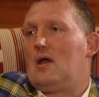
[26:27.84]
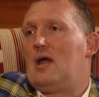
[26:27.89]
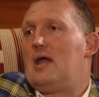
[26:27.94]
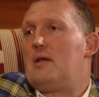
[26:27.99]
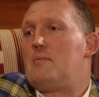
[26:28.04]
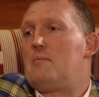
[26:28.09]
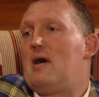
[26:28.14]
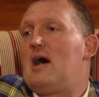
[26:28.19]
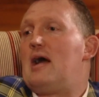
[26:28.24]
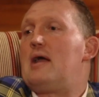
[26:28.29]

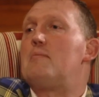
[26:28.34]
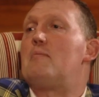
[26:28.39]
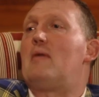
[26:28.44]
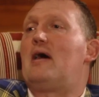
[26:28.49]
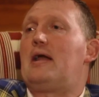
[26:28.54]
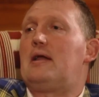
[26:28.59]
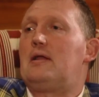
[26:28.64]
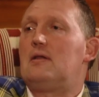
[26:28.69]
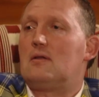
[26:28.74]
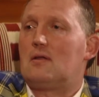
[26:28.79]
in my
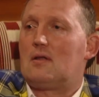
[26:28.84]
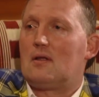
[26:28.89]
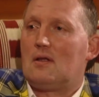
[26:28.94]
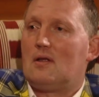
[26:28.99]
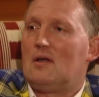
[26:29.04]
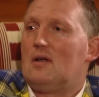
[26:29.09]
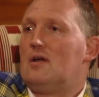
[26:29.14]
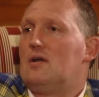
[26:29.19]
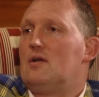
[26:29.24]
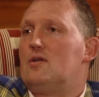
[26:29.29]
mind,
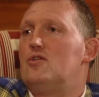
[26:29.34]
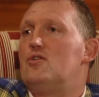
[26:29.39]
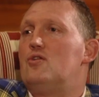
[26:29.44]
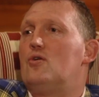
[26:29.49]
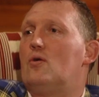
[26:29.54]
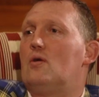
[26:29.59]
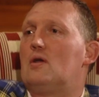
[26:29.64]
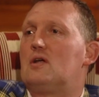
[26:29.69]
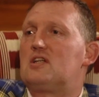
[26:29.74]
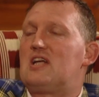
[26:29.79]

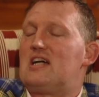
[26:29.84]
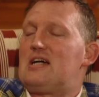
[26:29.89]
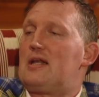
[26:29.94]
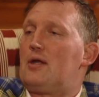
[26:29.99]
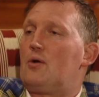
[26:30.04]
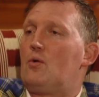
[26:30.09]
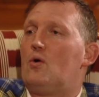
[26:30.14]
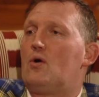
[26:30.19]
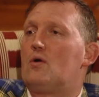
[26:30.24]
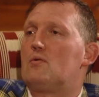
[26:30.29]
knew
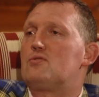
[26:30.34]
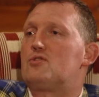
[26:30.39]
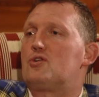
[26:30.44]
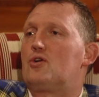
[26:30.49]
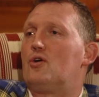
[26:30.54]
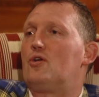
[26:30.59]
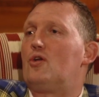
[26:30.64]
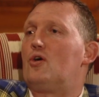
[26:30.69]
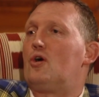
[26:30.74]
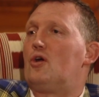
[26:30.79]
exactly what was
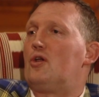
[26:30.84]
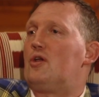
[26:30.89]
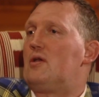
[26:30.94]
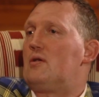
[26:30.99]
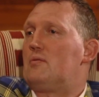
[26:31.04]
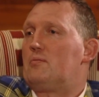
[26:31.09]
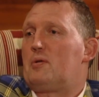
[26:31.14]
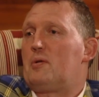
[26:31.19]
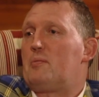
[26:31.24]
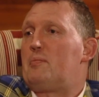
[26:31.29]
going on
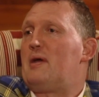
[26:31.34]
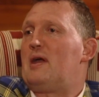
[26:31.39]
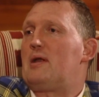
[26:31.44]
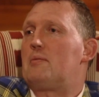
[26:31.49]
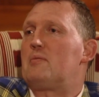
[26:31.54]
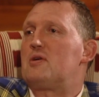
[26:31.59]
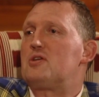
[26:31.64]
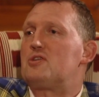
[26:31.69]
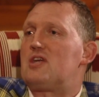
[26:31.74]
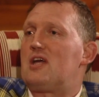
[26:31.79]
and prepared
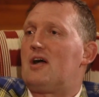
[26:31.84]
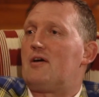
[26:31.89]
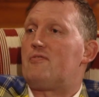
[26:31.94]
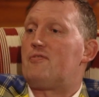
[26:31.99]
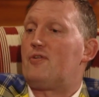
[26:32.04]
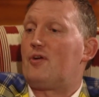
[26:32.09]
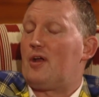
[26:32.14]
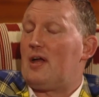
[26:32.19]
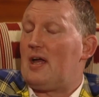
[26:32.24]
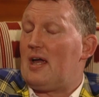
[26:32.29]
myself
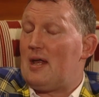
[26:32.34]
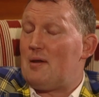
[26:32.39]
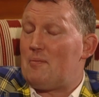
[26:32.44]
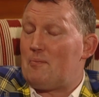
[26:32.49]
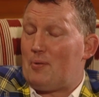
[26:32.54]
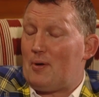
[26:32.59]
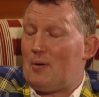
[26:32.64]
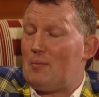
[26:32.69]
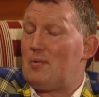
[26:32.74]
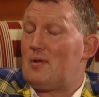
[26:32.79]
for it, in
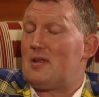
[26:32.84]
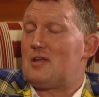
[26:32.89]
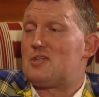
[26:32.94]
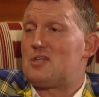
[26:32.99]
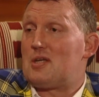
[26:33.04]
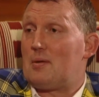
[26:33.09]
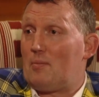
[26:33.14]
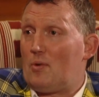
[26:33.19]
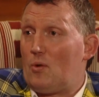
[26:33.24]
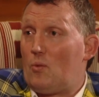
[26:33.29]
probably a
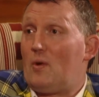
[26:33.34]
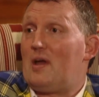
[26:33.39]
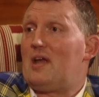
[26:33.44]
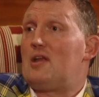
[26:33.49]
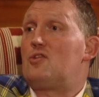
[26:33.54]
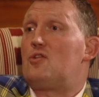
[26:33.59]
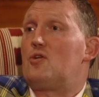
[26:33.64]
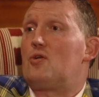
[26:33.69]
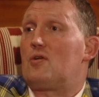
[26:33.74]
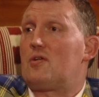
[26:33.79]
similar way
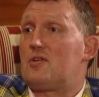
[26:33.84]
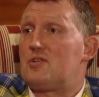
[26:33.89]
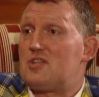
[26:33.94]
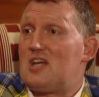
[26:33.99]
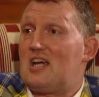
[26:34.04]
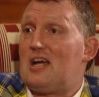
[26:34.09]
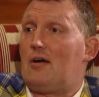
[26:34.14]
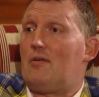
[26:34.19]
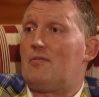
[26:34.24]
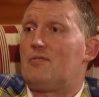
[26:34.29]
to
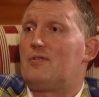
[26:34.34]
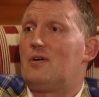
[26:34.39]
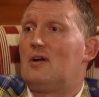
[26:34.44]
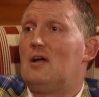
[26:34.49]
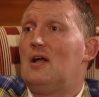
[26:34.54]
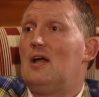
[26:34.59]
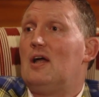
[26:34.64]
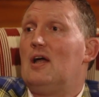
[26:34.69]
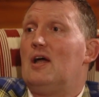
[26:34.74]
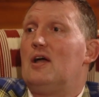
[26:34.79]
yourself.
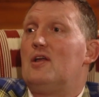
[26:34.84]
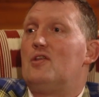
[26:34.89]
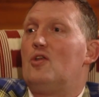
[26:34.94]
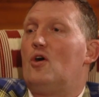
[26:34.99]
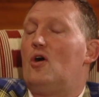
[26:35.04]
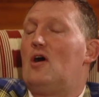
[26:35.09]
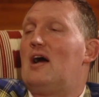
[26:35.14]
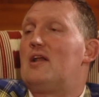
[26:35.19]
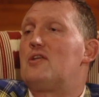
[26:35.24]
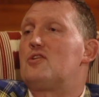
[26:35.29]

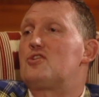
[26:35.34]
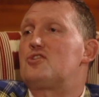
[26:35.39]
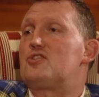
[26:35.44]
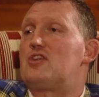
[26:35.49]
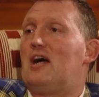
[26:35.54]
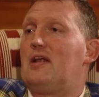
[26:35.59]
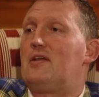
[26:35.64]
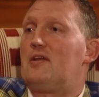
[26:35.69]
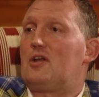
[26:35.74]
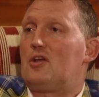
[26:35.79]
Not
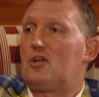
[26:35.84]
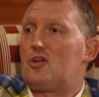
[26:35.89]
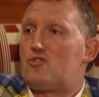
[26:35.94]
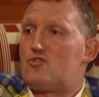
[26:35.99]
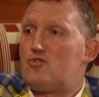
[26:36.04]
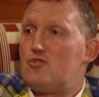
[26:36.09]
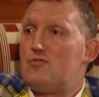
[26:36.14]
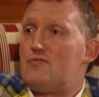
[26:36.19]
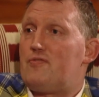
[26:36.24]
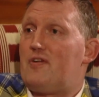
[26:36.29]
understanding the
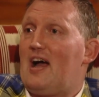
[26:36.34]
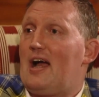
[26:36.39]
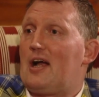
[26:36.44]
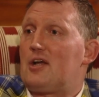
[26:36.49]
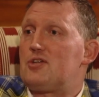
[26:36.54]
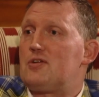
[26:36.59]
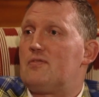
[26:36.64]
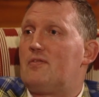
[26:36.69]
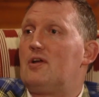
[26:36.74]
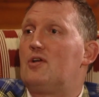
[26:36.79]
true
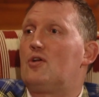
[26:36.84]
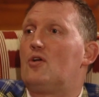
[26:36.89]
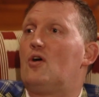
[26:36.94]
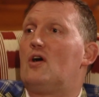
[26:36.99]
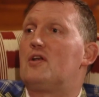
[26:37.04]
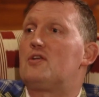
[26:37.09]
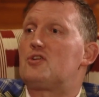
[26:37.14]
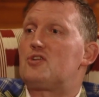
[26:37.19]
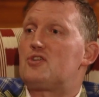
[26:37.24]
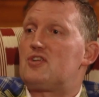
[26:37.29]
facts of it, not
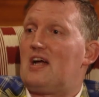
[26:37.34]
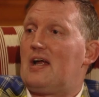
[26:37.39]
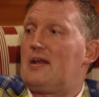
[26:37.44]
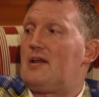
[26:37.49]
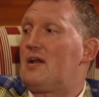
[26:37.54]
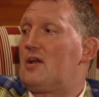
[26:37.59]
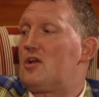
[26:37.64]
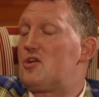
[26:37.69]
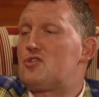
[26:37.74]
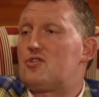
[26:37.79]

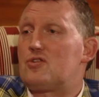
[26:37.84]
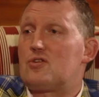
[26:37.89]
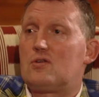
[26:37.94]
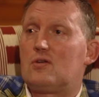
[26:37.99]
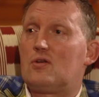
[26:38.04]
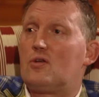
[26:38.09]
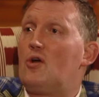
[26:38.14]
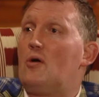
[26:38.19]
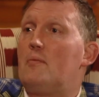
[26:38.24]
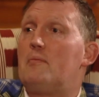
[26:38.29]
understanding there's
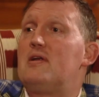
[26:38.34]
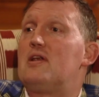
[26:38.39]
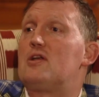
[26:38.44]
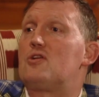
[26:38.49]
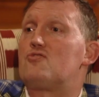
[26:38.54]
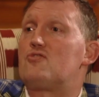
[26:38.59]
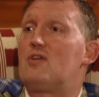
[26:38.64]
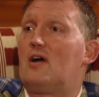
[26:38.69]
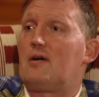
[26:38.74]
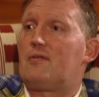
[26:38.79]
not been a
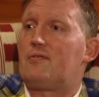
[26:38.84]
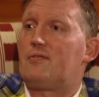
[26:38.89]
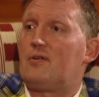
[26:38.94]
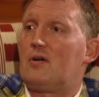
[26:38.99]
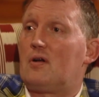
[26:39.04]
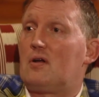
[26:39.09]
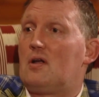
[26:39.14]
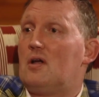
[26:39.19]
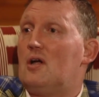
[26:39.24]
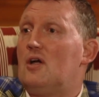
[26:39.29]
drug
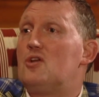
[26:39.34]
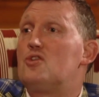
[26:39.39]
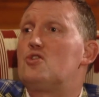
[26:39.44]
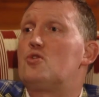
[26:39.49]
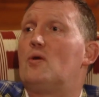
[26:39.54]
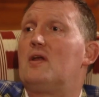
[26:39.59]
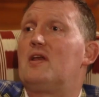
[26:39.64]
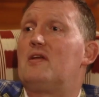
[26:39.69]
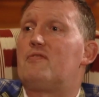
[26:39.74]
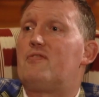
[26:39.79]
for
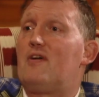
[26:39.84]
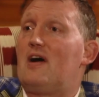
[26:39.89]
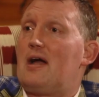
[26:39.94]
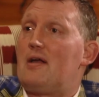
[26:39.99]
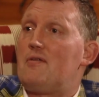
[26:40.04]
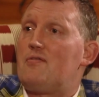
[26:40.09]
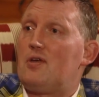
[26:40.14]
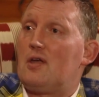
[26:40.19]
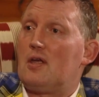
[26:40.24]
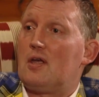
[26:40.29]

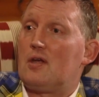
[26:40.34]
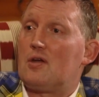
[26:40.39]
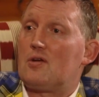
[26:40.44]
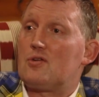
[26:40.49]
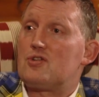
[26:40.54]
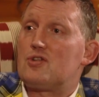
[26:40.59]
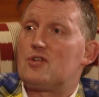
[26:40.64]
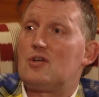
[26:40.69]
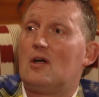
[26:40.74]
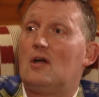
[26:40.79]
25
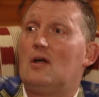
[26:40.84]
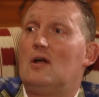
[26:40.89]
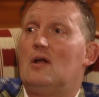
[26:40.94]
years,